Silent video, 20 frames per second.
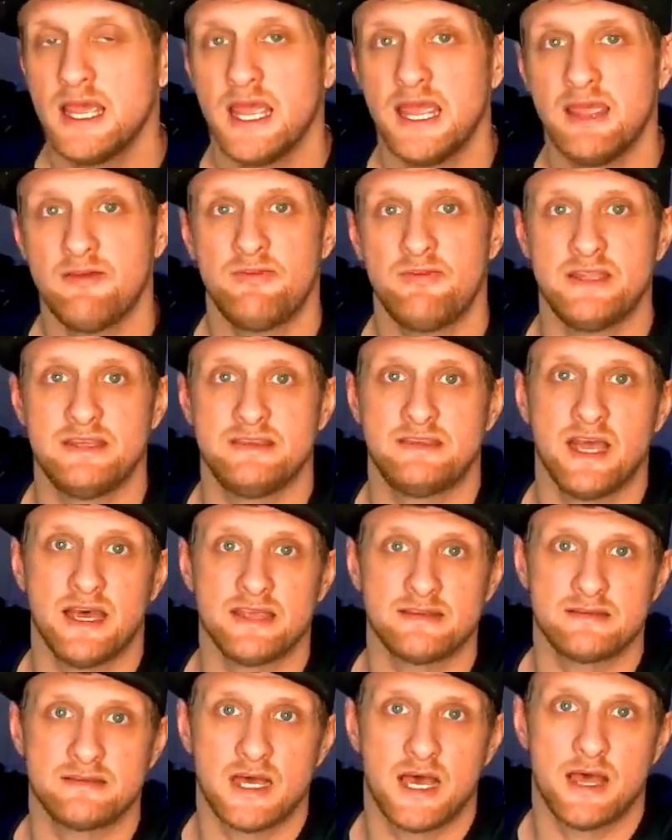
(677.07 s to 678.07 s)
If it
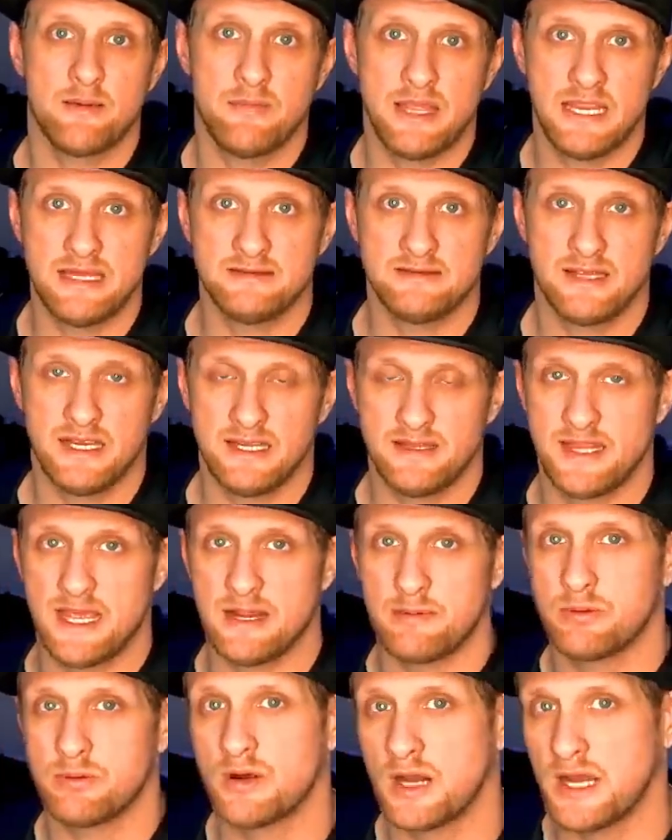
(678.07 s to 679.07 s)
does not maintain
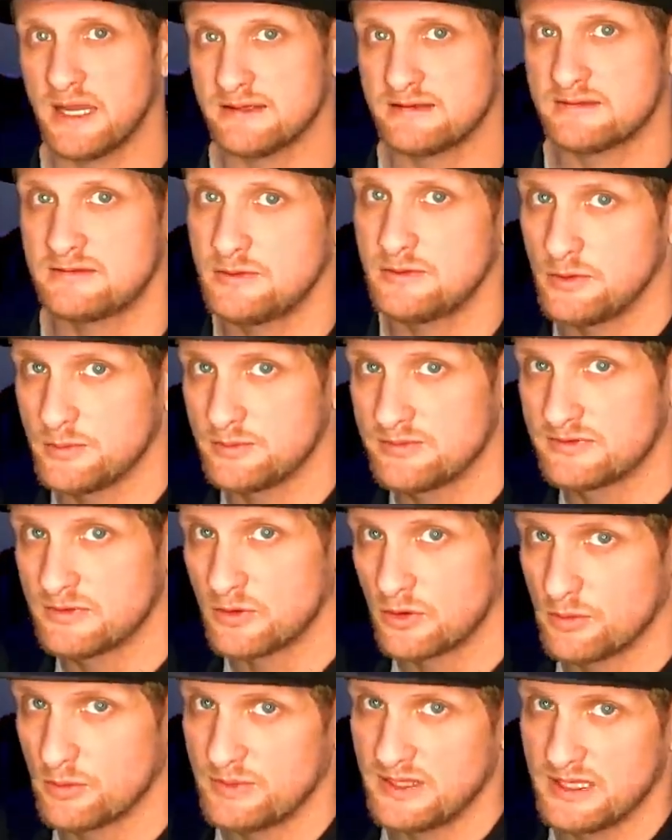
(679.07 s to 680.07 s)
that price to
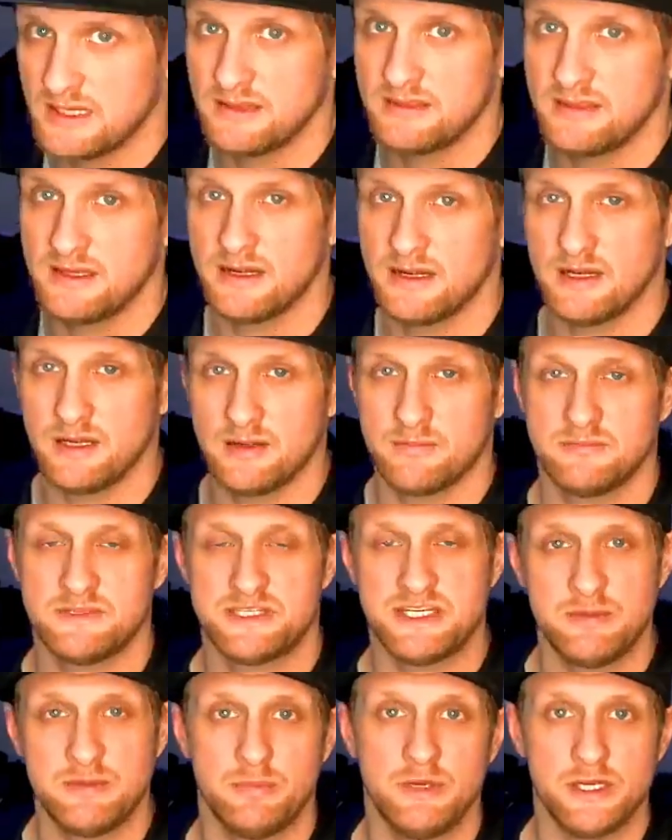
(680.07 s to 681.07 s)
absorb the Ethereum
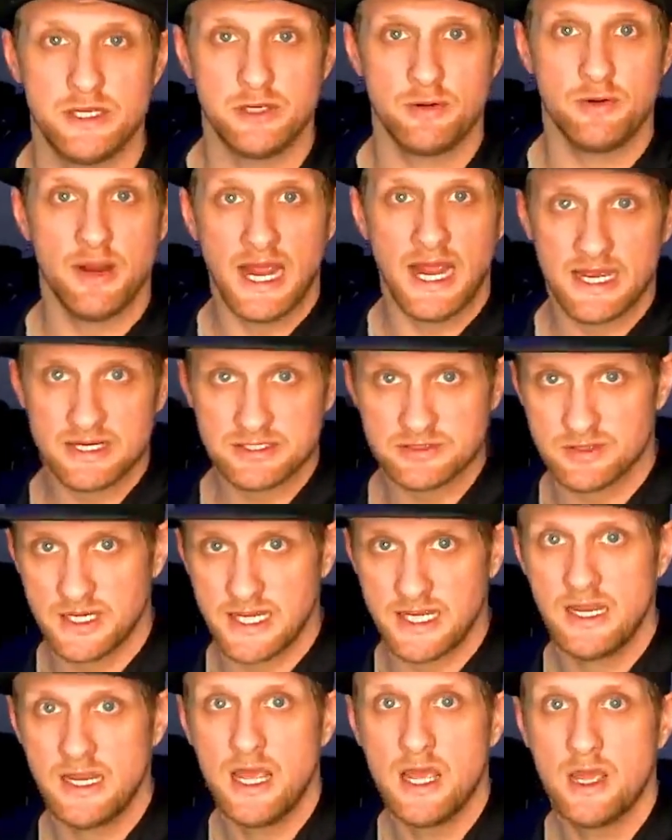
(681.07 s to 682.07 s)
GPU hash
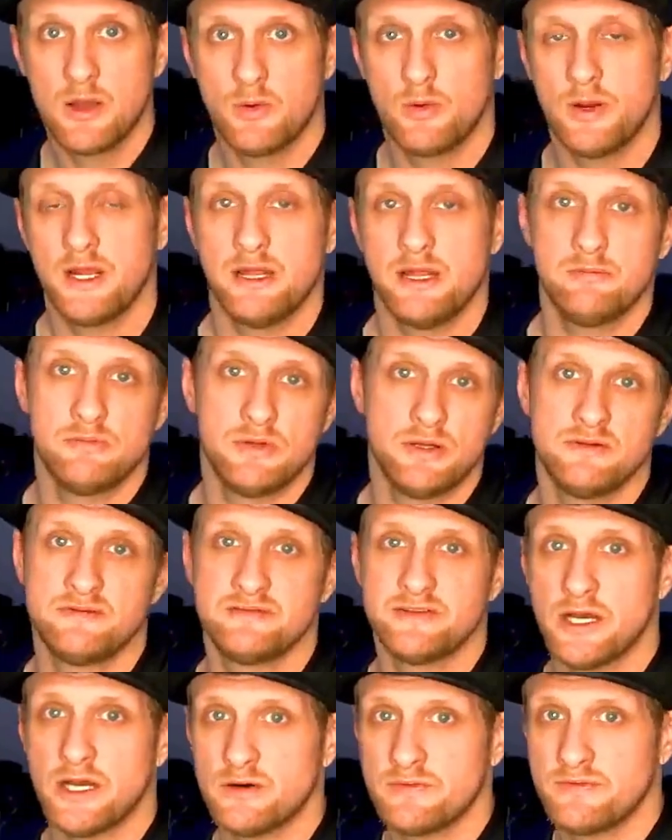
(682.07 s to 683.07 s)
rate when it
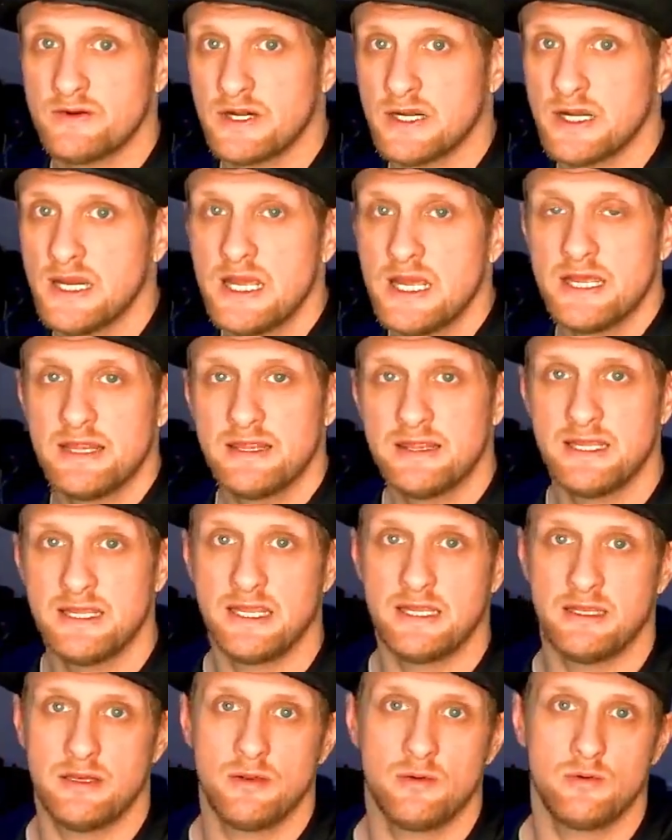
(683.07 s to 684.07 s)
moves over,
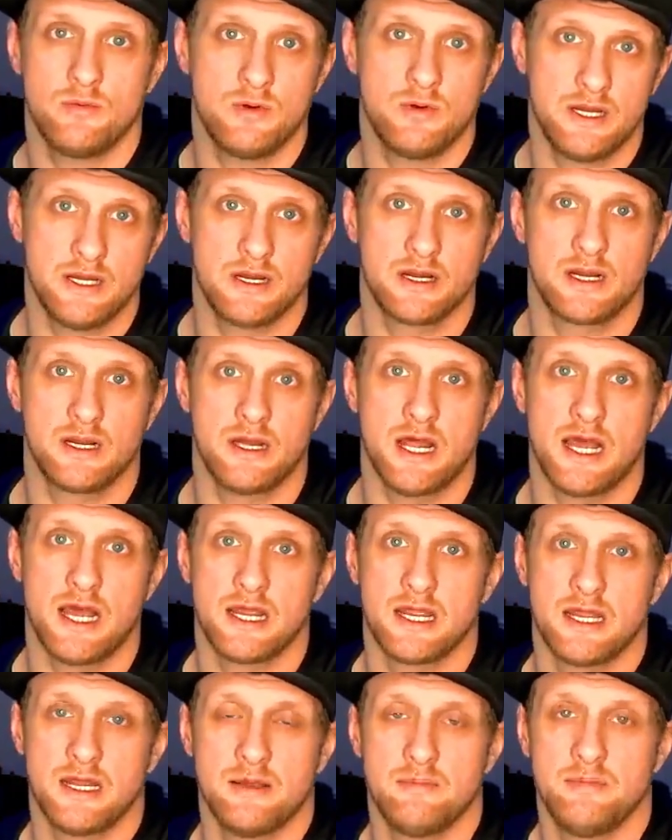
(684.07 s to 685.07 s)
then we're not
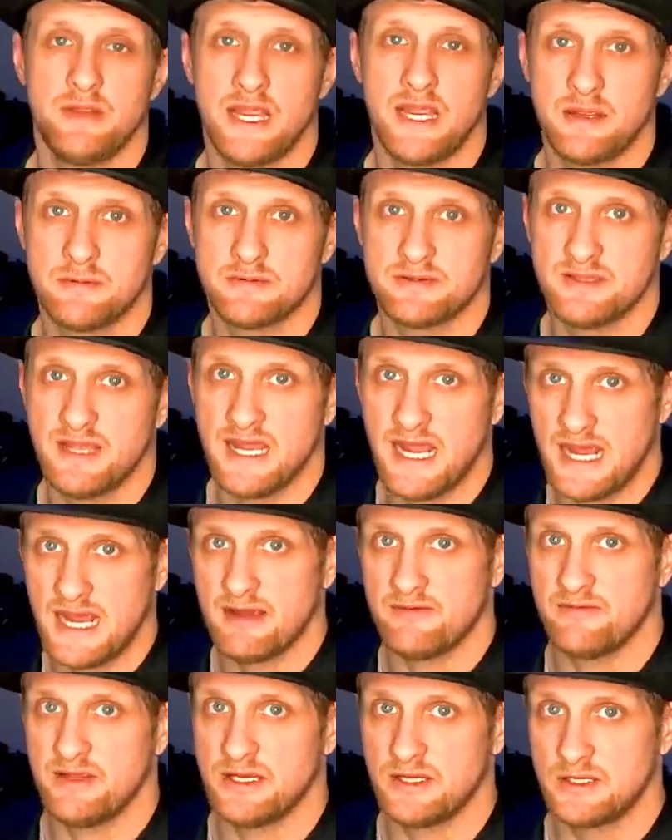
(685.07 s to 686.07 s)
going to be able to
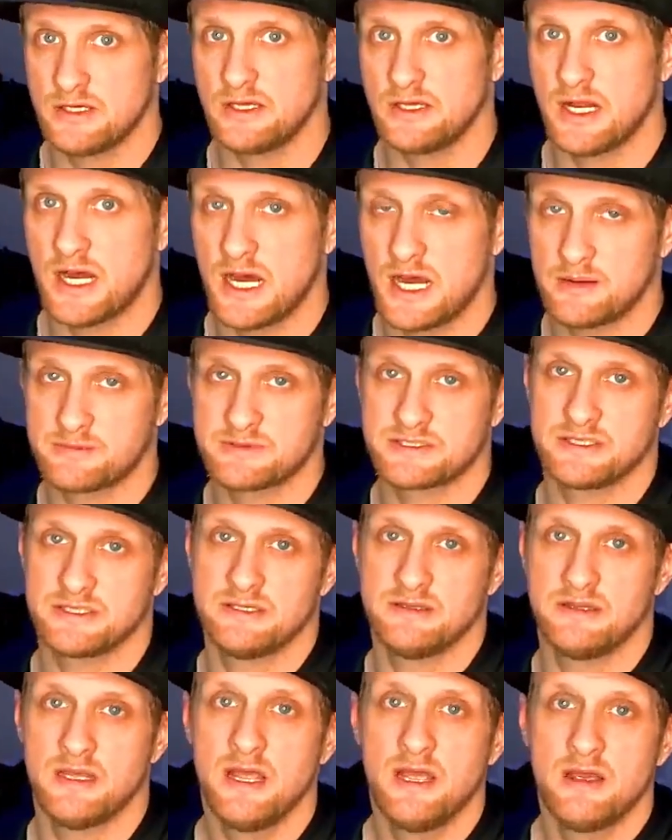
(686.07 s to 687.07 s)
have a good
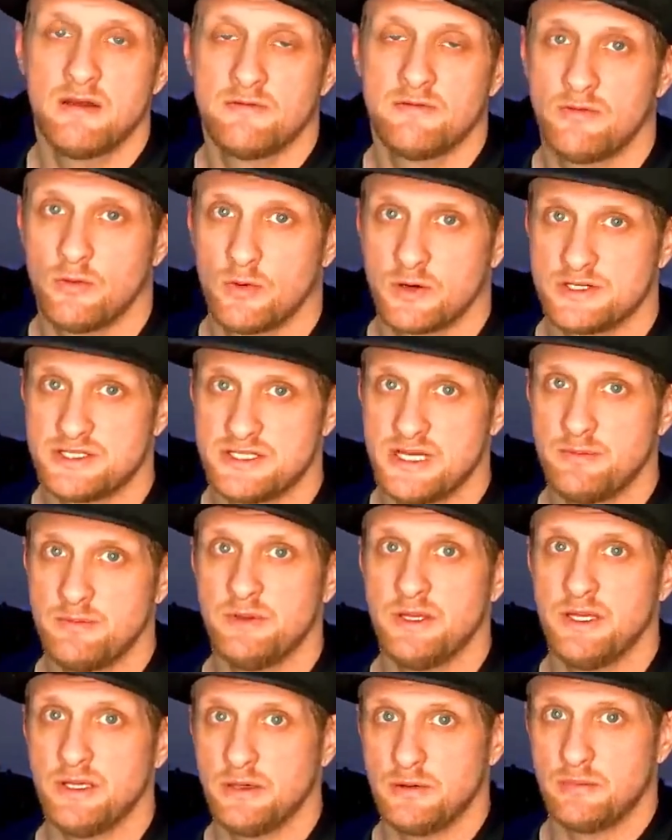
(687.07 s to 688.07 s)
option for
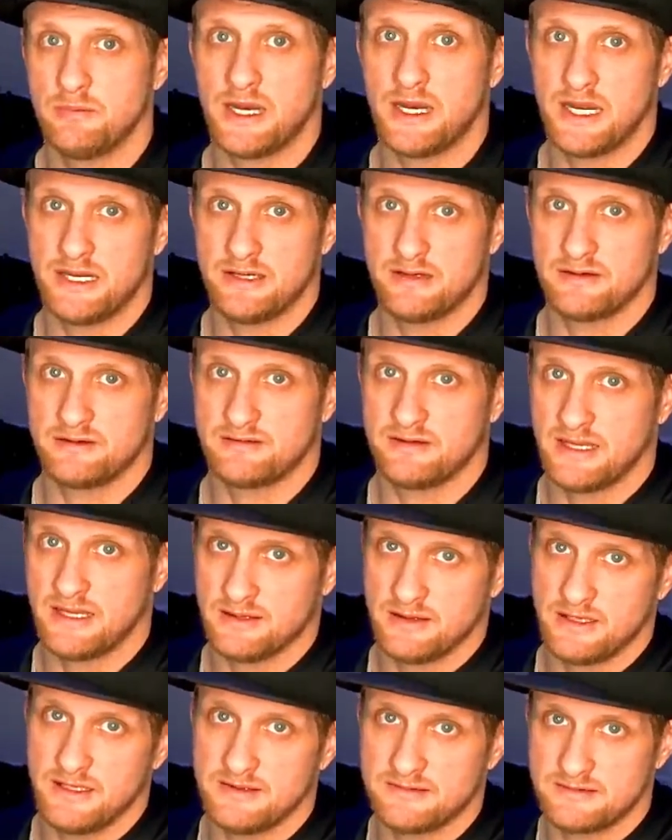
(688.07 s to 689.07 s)
GPU miners,
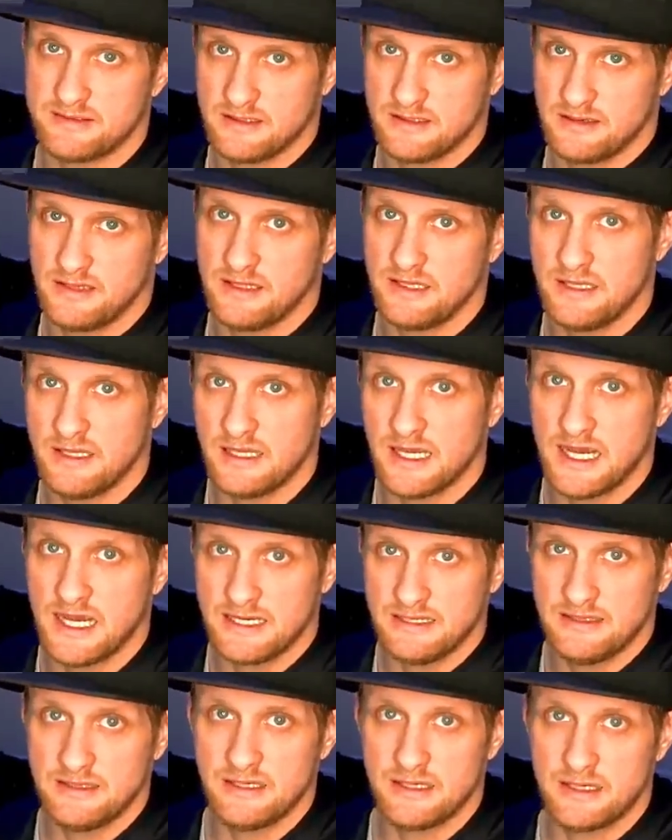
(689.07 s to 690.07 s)
at least in the
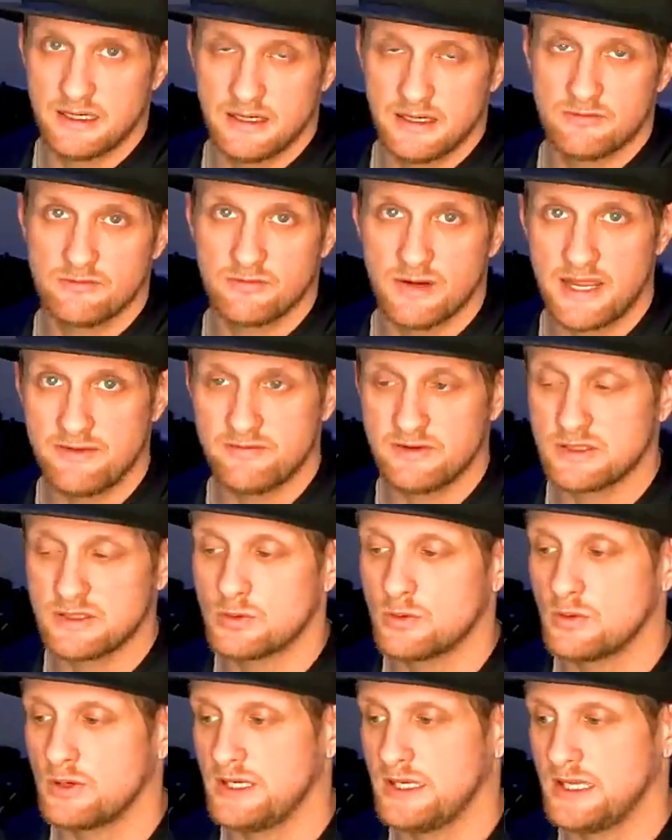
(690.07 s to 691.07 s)
idea of
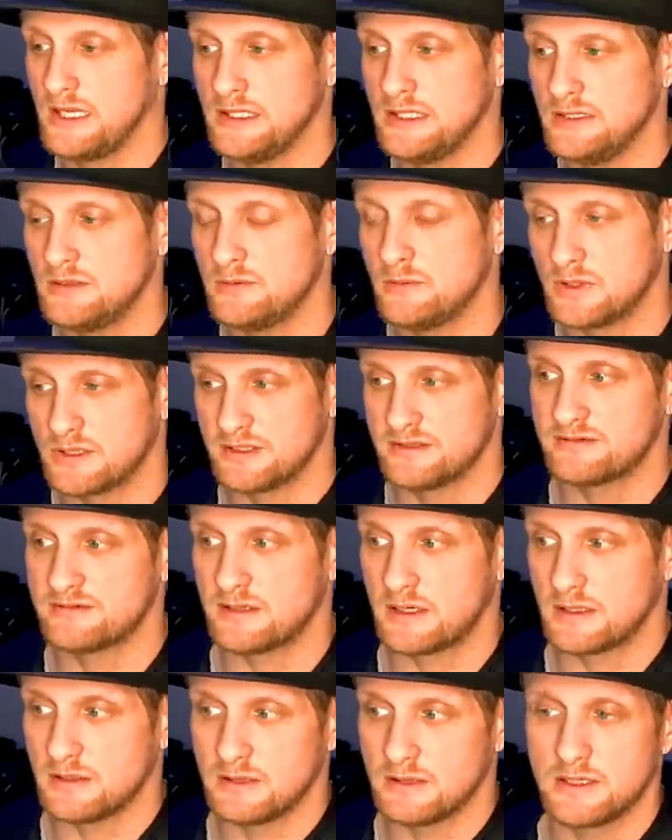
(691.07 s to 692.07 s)
Ravencoin. And you'd want to
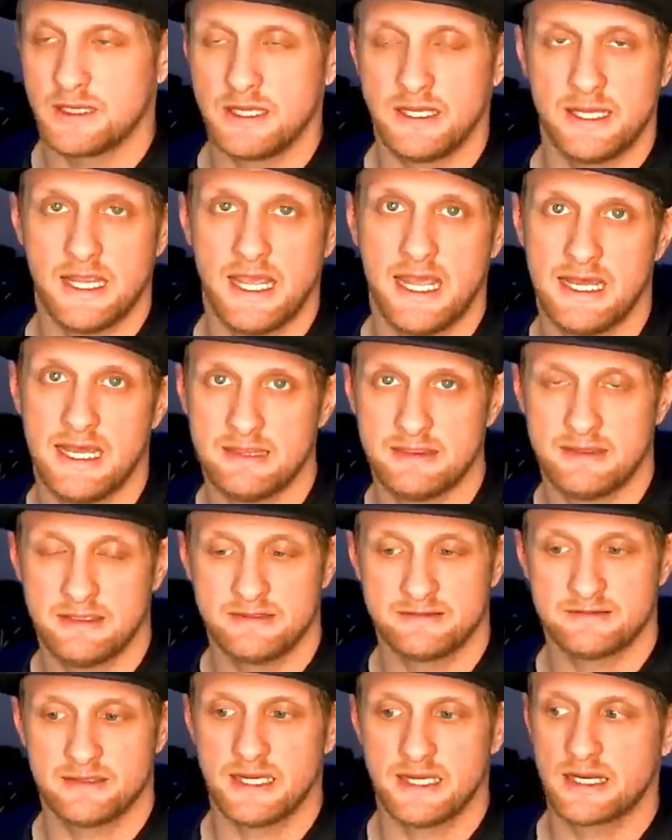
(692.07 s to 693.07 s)
start looking at
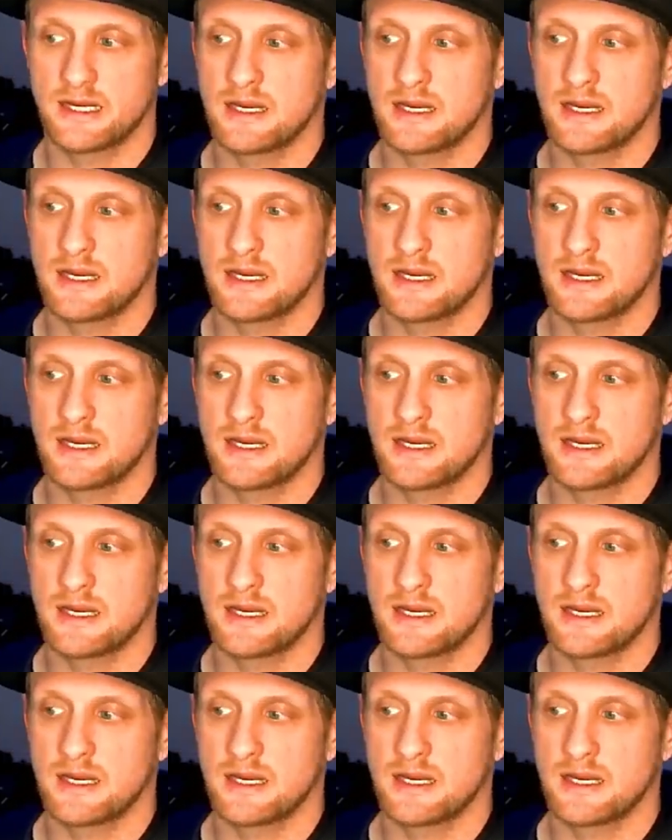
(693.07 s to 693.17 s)
things like